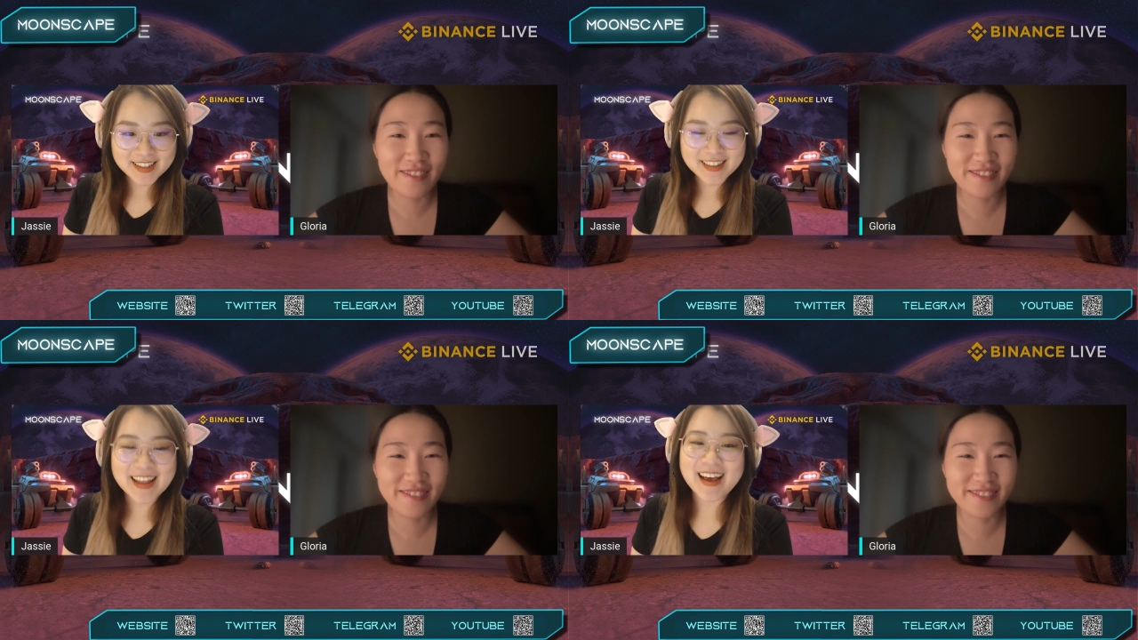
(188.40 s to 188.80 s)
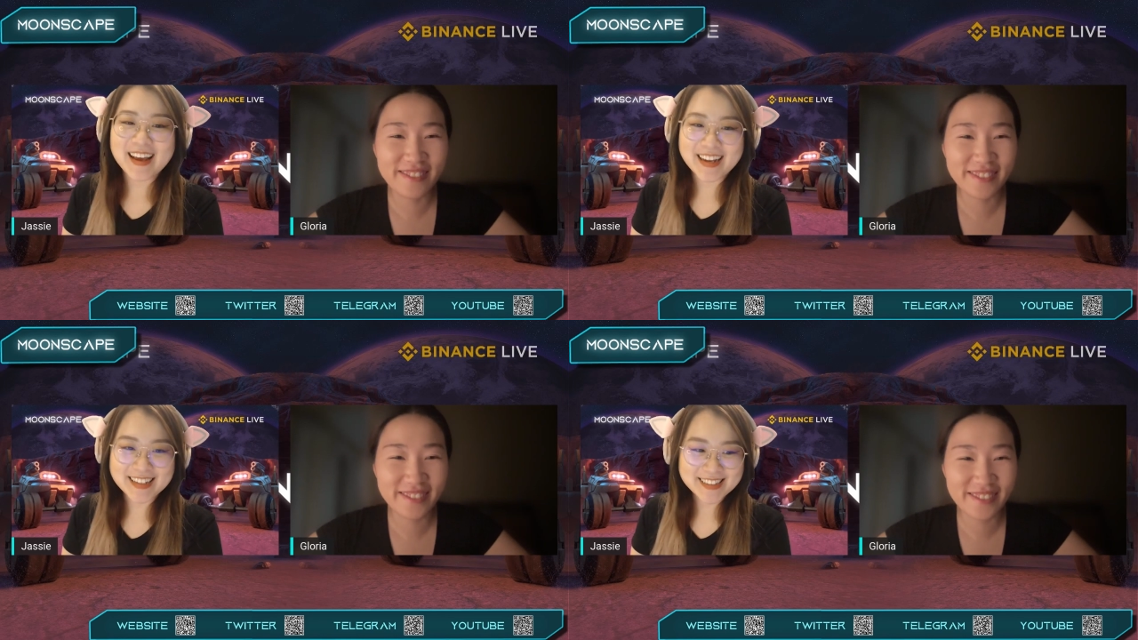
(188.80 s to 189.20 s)

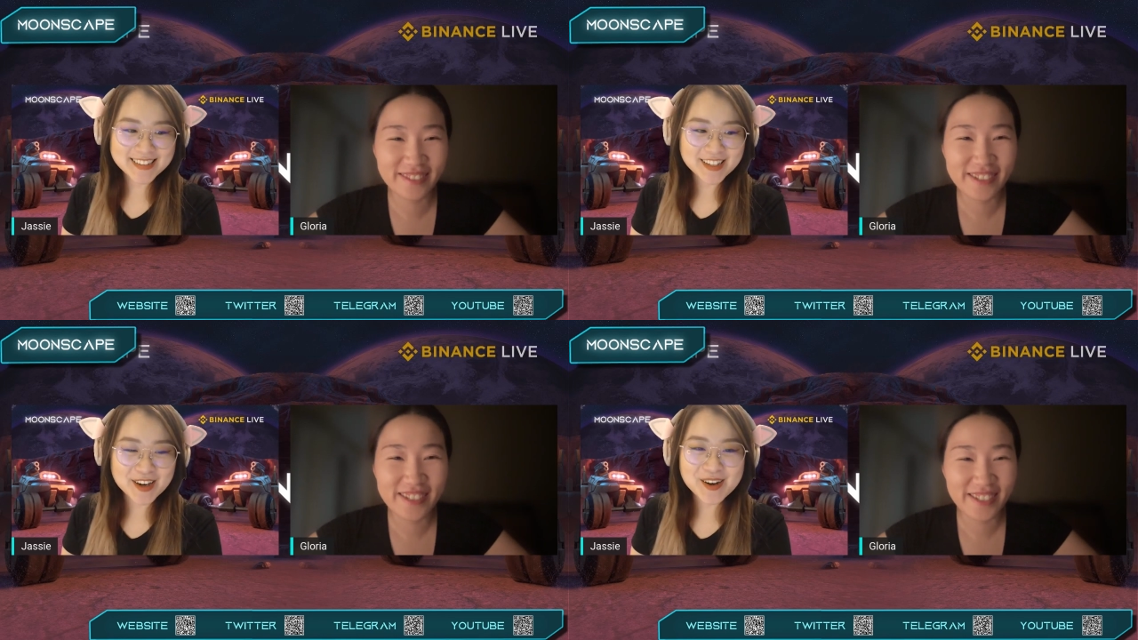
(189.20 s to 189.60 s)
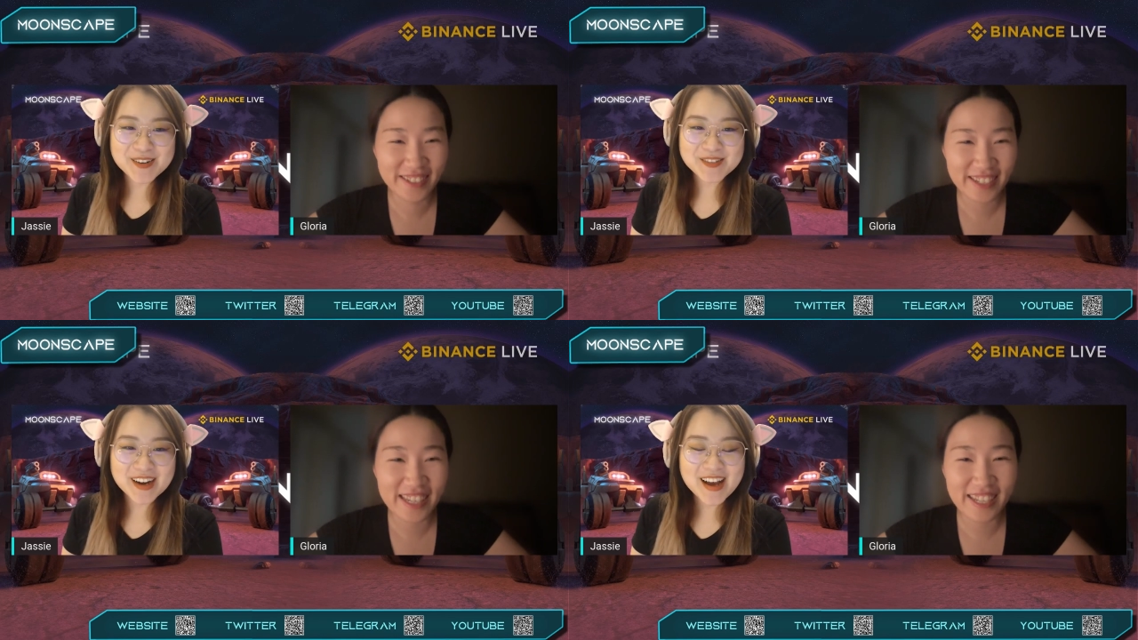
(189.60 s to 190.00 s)
Speaker 1: Nice. All
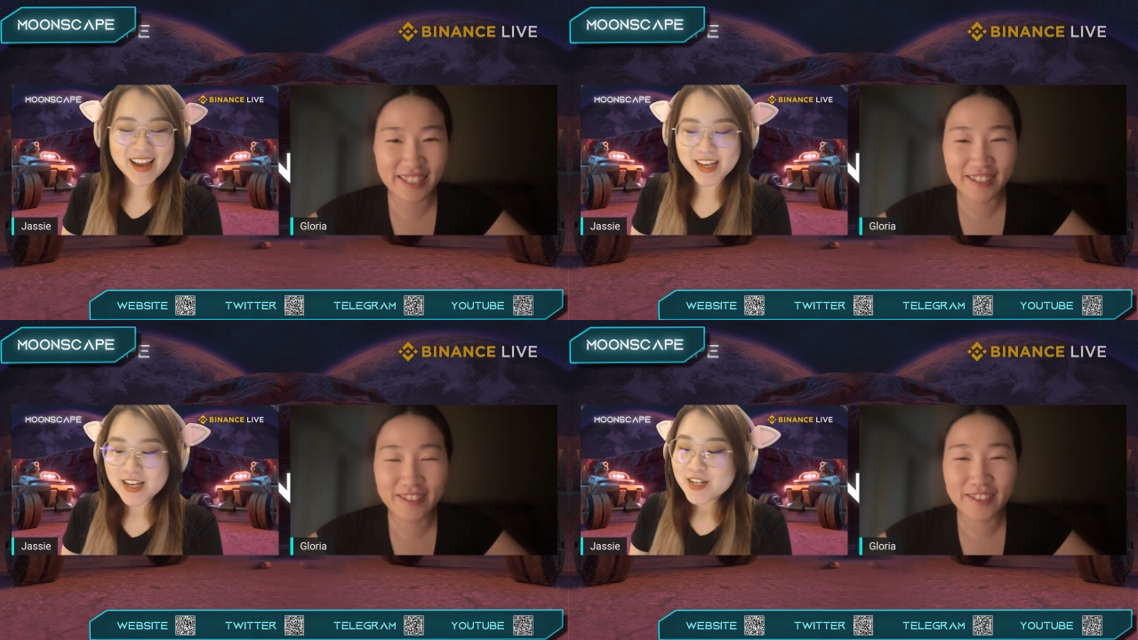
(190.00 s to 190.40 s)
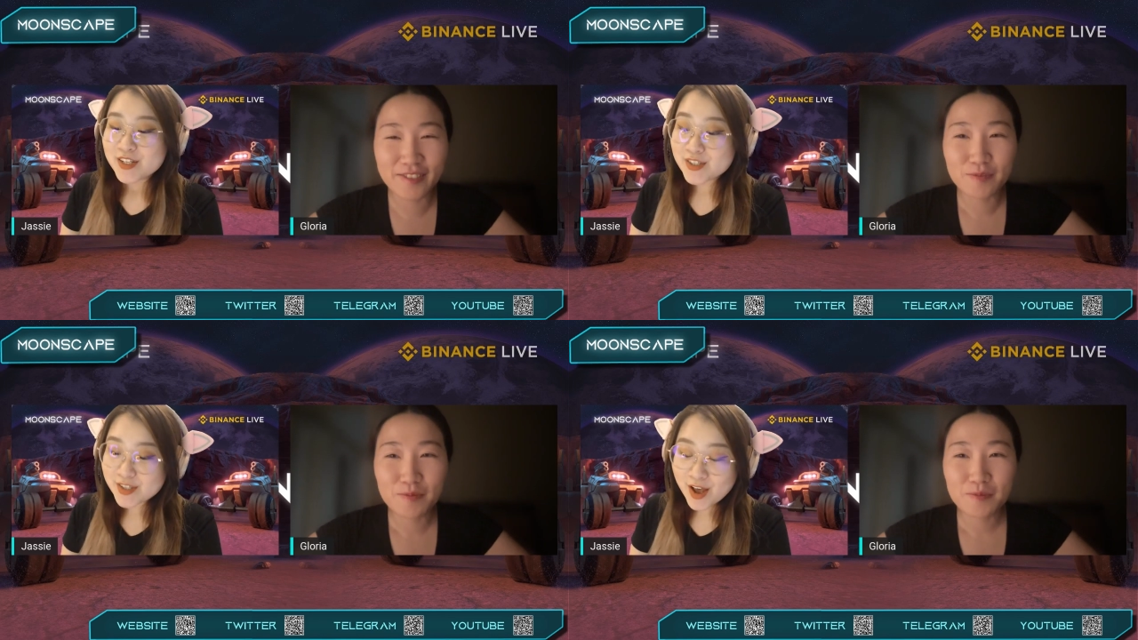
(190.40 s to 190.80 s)
right.
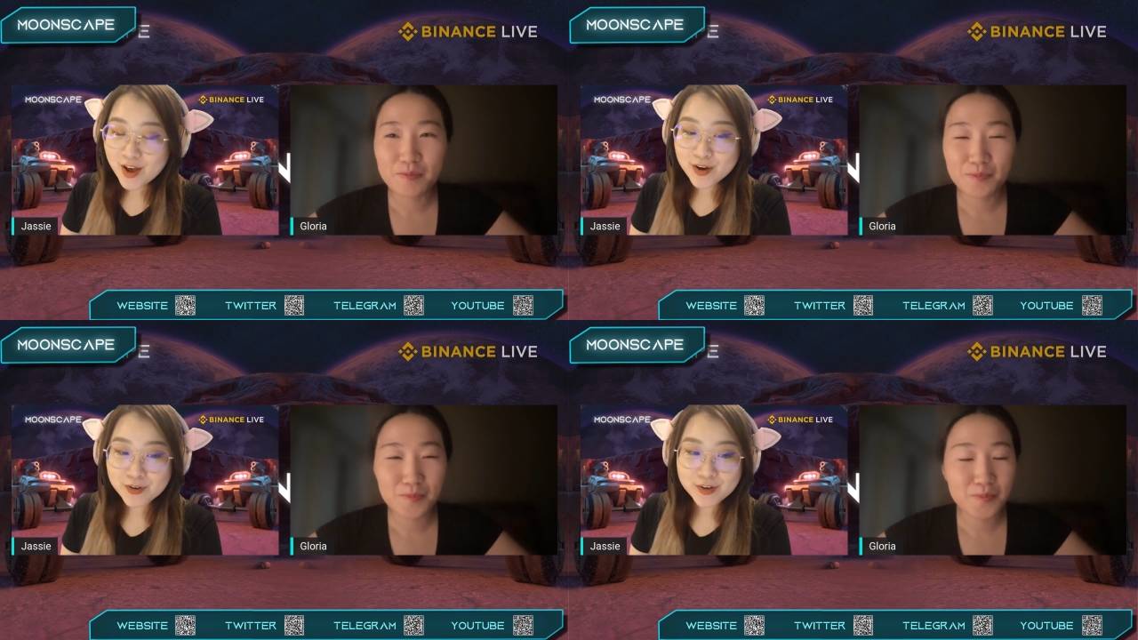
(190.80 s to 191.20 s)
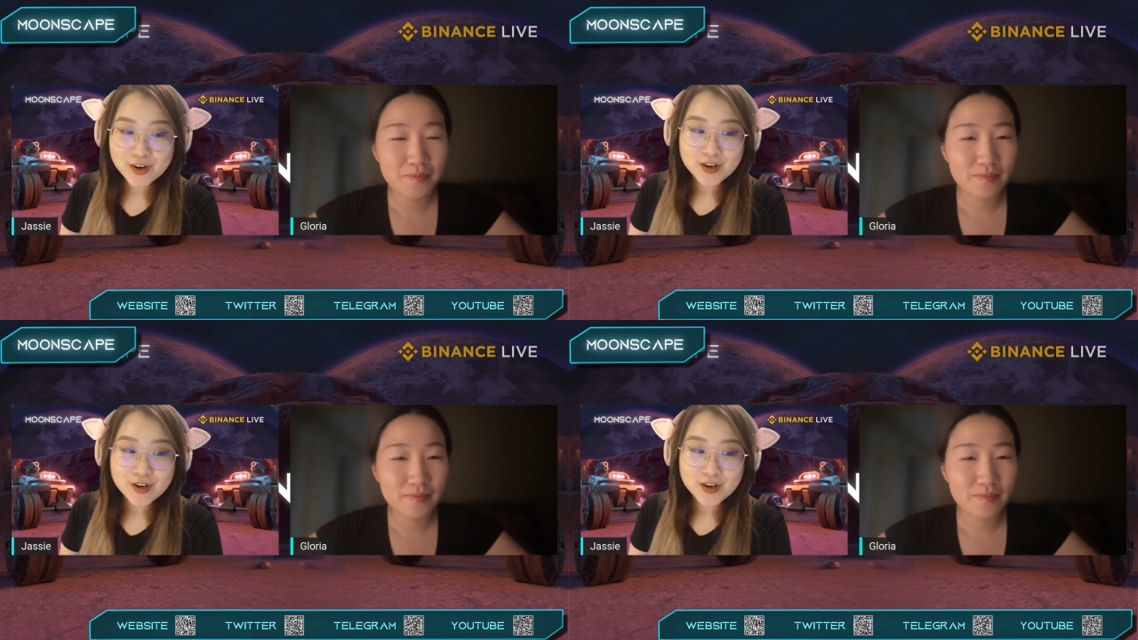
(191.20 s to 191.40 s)
So,